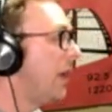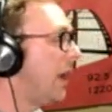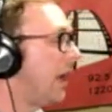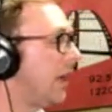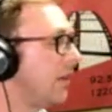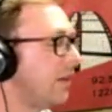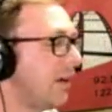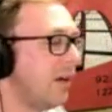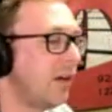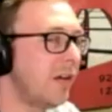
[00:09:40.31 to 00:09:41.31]
and
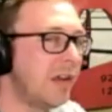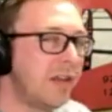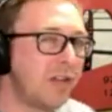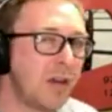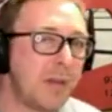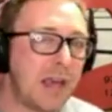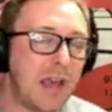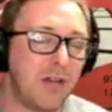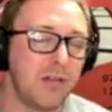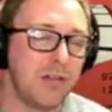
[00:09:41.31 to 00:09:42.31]
it's coming
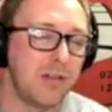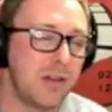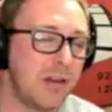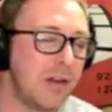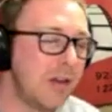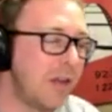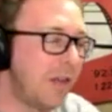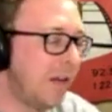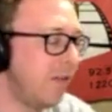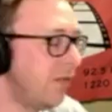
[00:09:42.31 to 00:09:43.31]
out, I
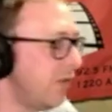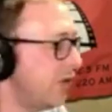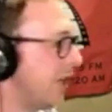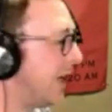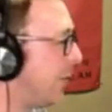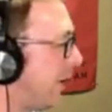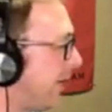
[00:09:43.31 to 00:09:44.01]
think, January